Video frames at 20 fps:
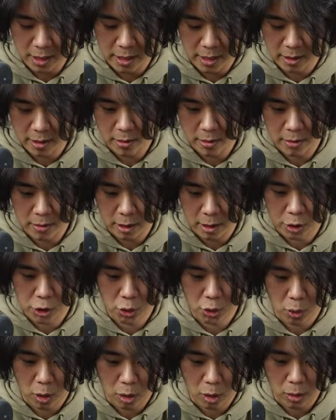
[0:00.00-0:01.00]
And a
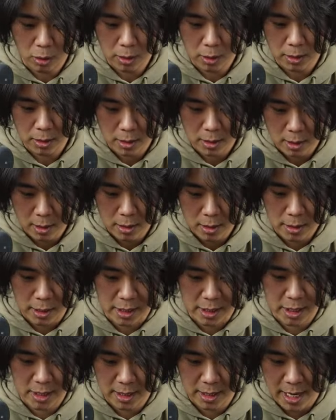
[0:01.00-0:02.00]
troll,
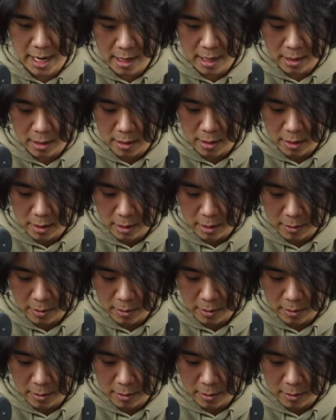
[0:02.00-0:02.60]
a snake,